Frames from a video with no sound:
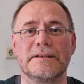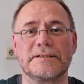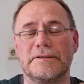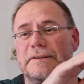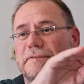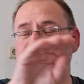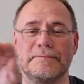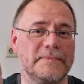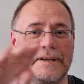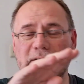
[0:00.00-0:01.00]
So if
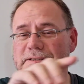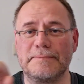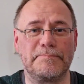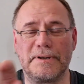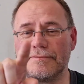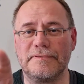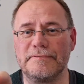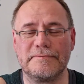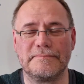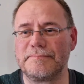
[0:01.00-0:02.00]
a, a simple
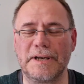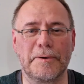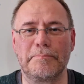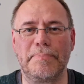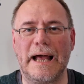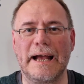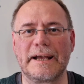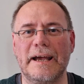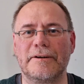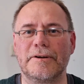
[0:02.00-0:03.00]
you know, black
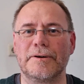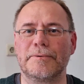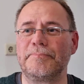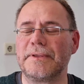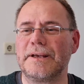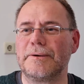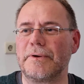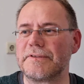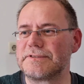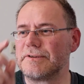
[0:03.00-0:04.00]
arrow
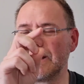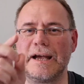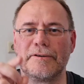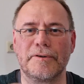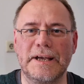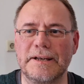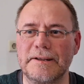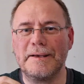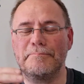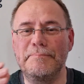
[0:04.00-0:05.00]
with a certain arrowhead
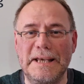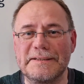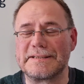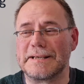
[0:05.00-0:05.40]
means